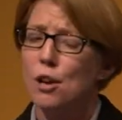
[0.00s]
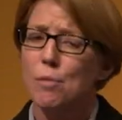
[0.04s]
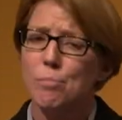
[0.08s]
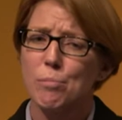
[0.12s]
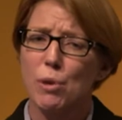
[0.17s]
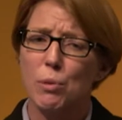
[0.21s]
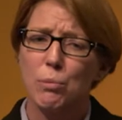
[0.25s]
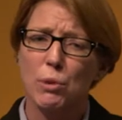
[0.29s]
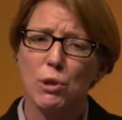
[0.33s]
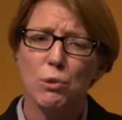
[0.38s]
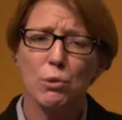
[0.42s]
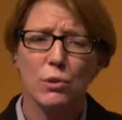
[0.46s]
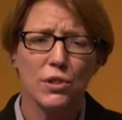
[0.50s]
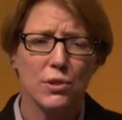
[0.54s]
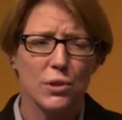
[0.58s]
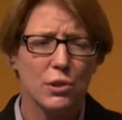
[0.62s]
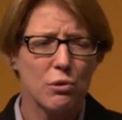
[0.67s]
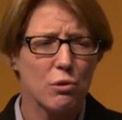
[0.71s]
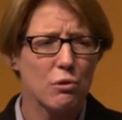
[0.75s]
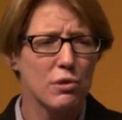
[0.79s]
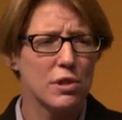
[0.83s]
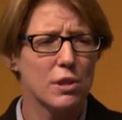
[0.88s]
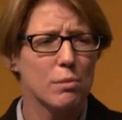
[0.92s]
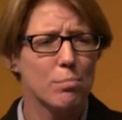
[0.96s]
But we also
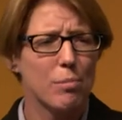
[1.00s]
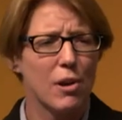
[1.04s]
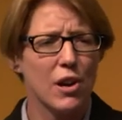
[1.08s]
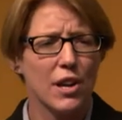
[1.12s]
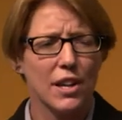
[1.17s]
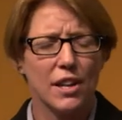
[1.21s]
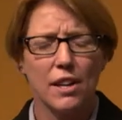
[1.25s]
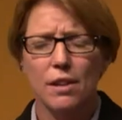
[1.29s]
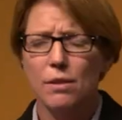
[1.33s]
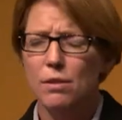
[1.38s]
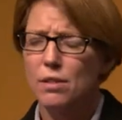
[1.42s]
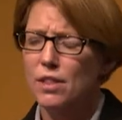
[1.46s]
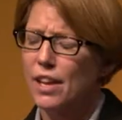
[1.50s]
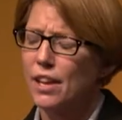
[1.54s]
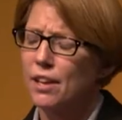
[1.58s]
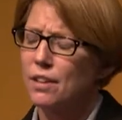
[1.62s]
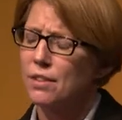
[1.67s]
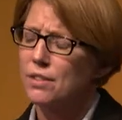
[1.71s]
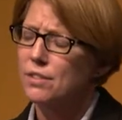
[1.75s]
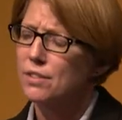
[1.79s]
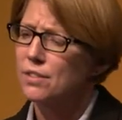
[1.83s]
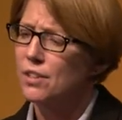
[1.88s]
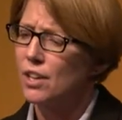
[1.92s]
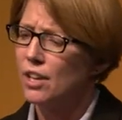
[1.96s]
saw a spike in
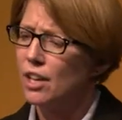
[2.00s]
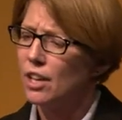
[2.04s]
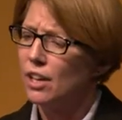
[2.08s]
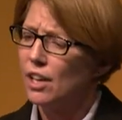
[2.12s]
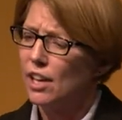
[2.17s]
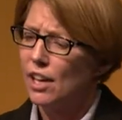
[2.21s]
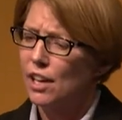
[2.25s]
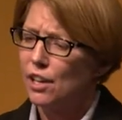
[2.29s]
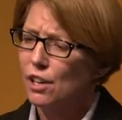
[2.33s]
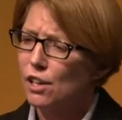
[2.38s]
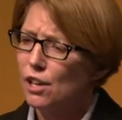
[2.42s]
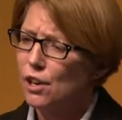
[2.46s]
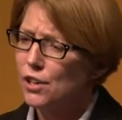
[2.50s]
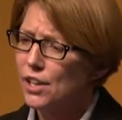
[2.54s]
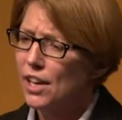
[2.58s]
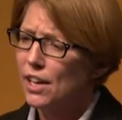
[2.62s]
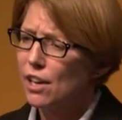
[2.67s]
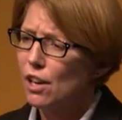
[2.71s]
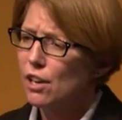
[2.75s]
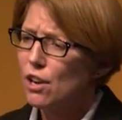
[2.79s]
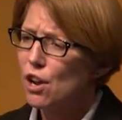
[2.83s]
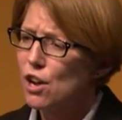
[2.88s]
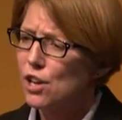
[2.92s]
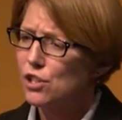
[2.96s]
things,
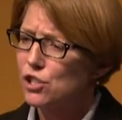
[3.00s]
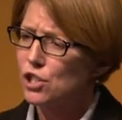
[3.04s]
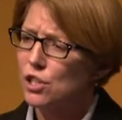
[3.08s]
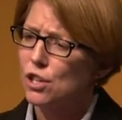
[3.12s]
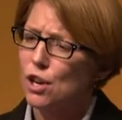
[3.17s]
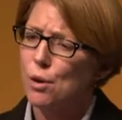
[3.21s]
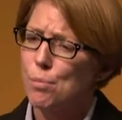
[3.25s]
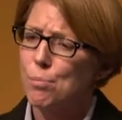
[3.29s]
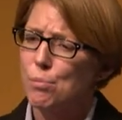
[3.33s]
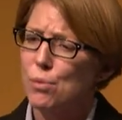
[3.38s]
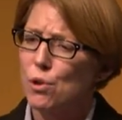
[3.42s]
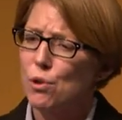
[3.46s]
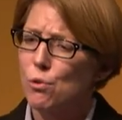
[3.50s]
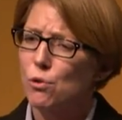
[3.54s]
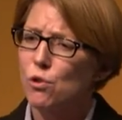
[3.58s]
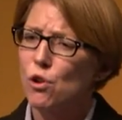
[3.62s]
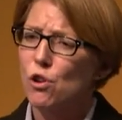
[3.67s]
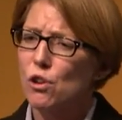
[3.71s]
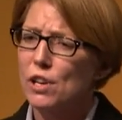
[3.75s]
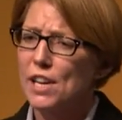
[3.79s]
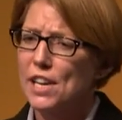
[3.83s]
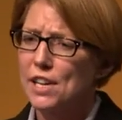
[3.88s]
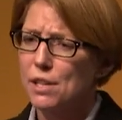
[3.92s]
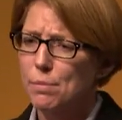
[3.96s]
including a larger number of
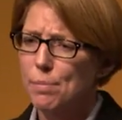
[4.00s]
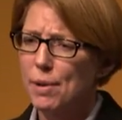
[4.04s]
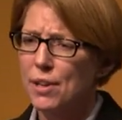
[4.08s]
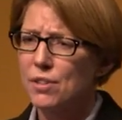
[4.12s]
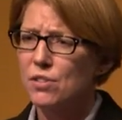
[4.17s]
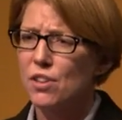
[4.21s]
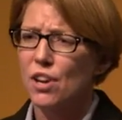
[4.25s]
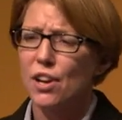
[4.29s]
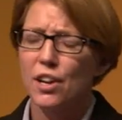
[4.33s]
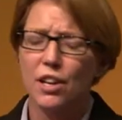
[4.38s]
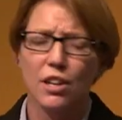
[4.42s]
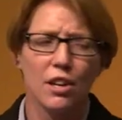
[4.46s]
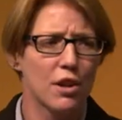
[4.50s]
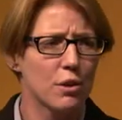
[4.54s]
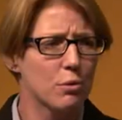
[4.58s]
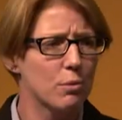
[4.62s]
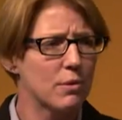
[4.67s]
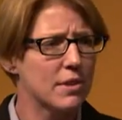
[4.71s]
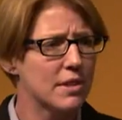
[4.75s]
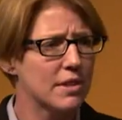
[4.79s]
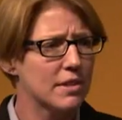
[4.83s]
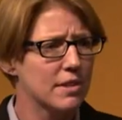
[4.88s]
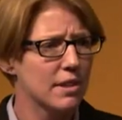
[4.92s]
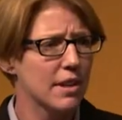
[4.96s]
colleagues being diagnosed
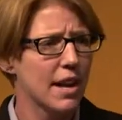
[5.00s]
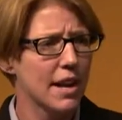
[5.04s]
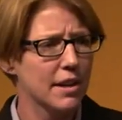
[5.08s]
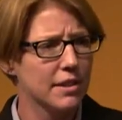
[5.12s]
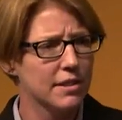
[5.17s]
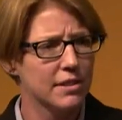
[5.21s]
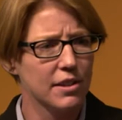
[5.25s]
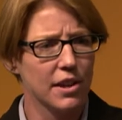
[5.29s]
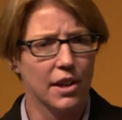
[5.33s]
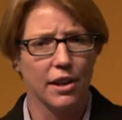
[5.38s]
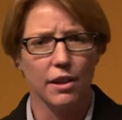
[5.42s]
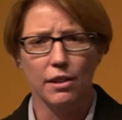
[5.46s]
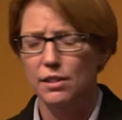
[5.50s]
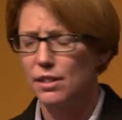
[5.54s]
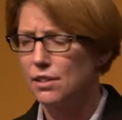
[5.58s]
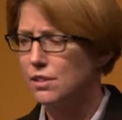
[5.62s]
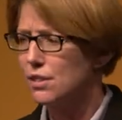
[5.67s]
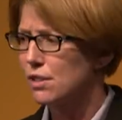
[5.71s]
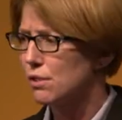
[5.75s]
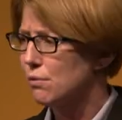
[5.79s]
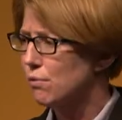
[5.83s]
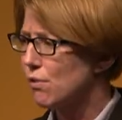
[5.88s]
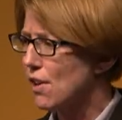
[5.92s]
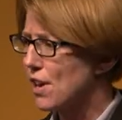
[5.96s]
with dyslexia and
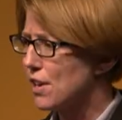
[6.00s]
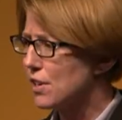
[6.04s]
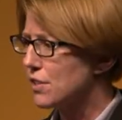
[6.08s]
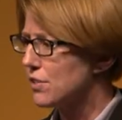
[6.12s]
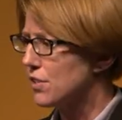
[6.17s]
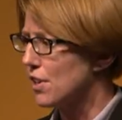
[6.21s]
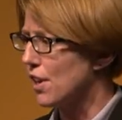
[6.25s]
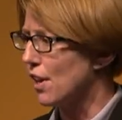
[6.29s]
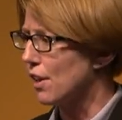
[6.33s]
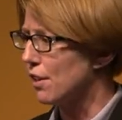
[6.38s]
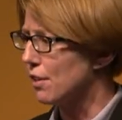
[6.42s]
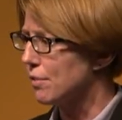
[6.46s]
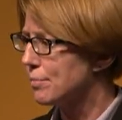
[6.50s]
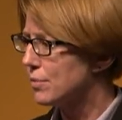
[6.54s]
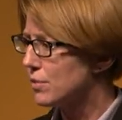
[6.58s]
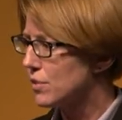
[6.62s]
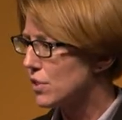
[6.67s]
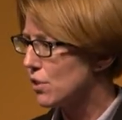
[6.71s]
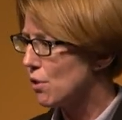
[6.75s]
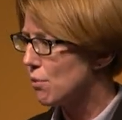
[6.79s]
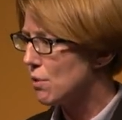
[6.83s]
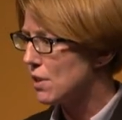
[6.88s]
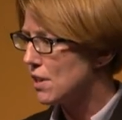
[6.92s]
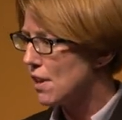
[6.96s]
dyspraxia,
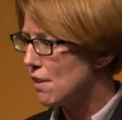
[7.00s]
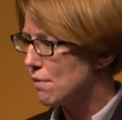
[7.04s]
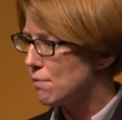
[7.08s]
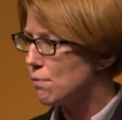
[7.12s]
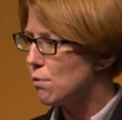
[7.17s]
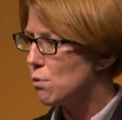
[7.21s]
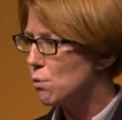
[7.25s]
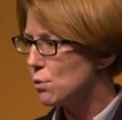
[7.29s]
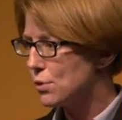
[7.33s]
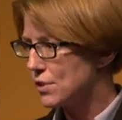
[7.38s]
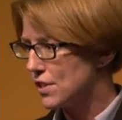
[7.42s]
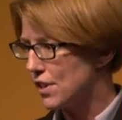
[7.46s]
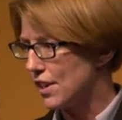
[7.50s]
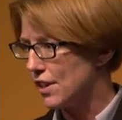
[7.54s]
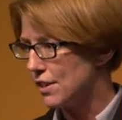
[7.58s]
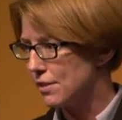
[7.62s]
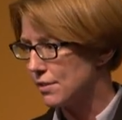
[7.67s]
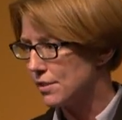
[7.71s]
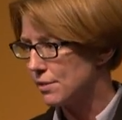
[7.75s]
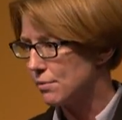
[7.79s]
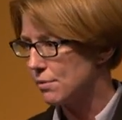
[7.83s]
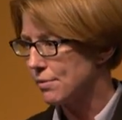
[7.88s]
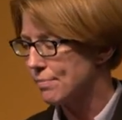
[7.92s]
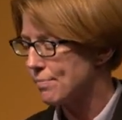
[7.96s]
so in their
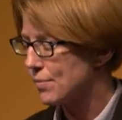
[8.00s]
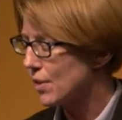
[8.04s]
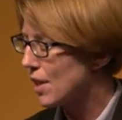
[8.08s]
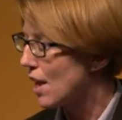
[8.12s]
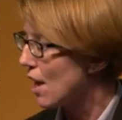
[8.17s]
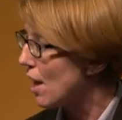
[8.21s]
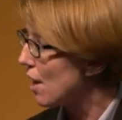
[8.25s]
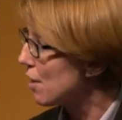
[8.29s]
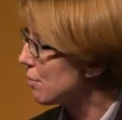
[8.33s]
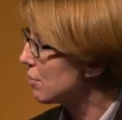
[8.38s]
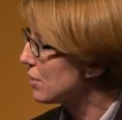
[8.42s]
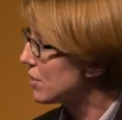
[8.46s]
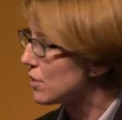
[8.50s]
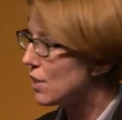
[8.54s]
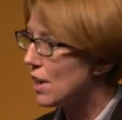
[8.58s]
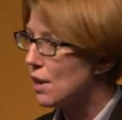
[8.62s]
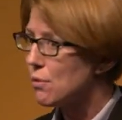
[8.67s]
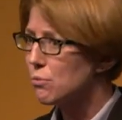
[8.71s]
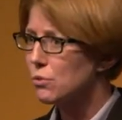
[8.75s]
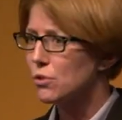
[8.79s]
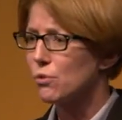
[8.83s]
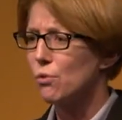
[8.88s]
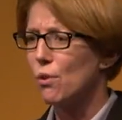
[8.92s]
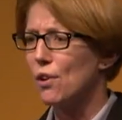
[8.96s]
40s. And so that
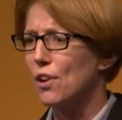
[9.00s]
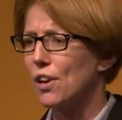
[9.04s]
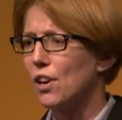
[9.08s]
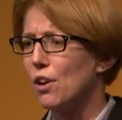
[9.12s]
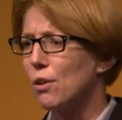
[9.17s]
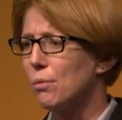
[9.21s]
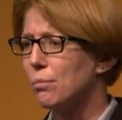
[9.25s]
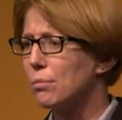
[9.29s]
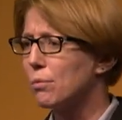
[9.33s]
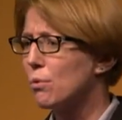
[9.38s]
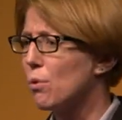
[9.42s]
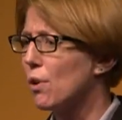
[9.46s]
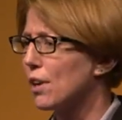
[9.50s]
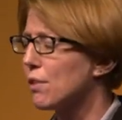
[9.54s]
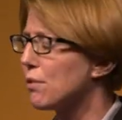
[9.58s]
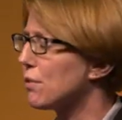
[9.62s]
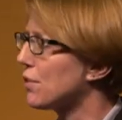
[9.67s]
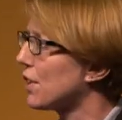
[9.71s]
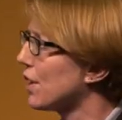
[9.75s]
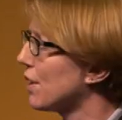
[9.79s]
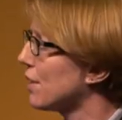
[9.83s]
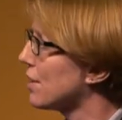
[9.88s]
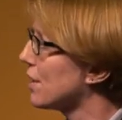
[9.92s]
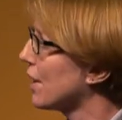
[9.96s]
was throwing up quite a
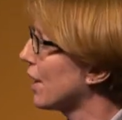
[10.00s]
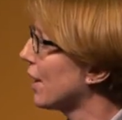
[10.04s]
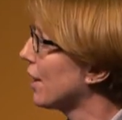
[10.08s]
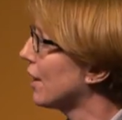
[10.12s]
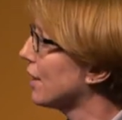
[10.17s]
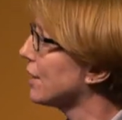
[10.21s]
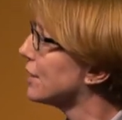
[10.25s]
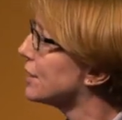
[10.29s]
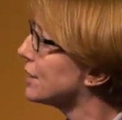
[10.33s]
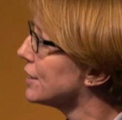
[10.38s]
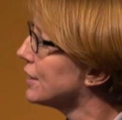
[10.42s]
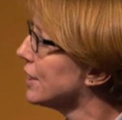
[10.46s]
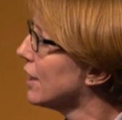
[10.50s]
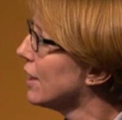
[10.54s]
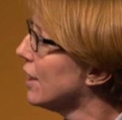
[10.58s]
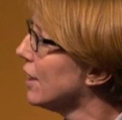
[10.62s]
few things.